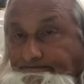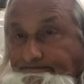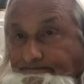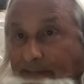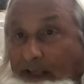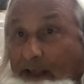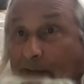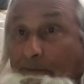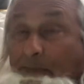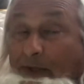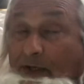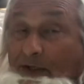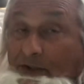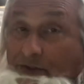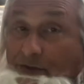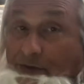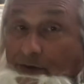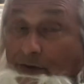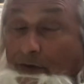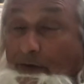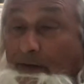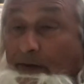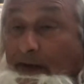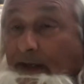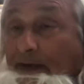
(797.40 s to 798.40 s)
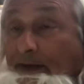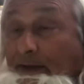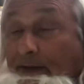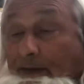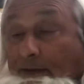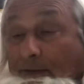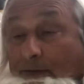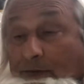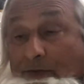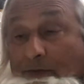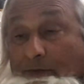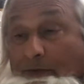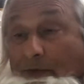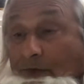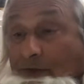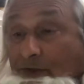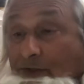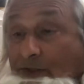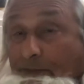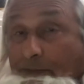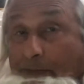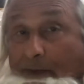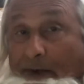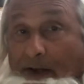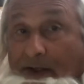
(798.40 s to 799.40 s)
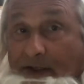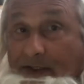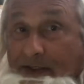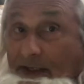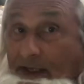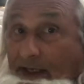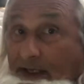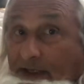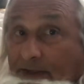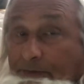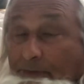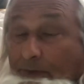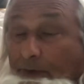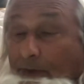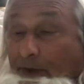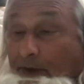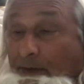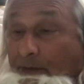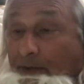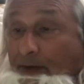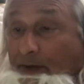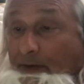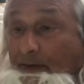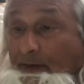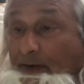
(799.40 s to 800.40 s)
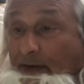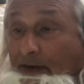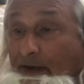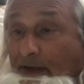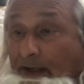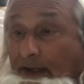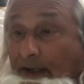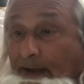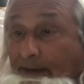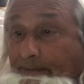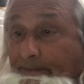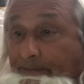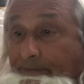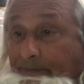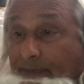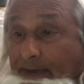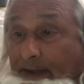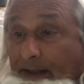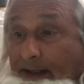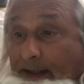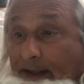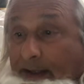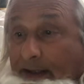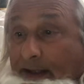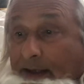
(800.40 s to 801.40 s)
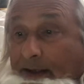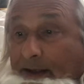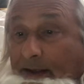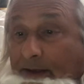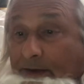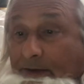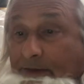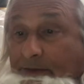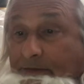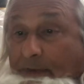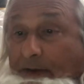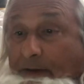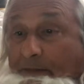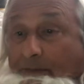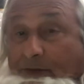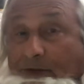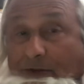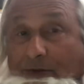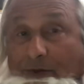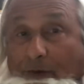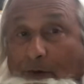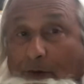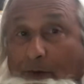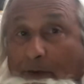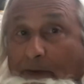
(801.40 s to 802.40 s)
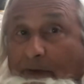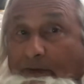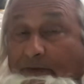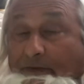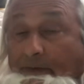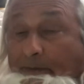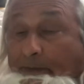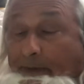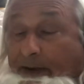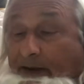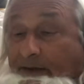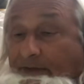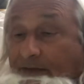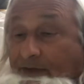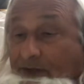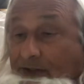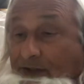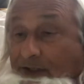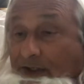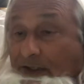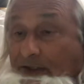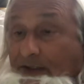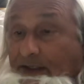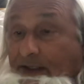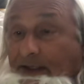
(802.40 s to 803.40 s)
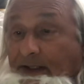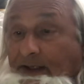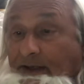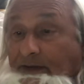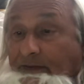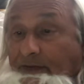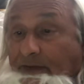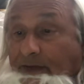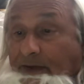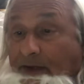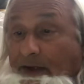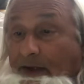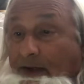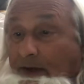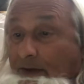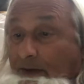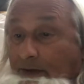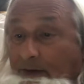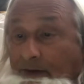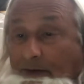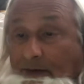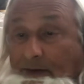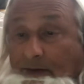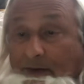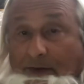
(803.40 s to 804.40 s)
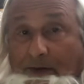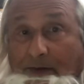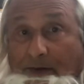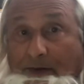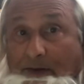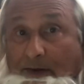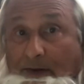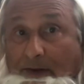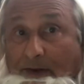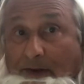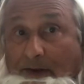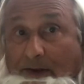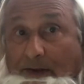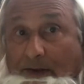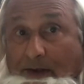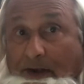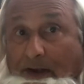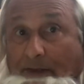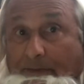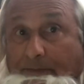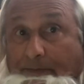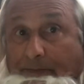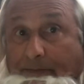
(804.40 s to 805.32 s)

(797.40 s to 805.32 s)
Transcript: In my story, it was a real surprise the next morning when I woke up, because Mum was calling me for breakfast, so I didn't even know that I'd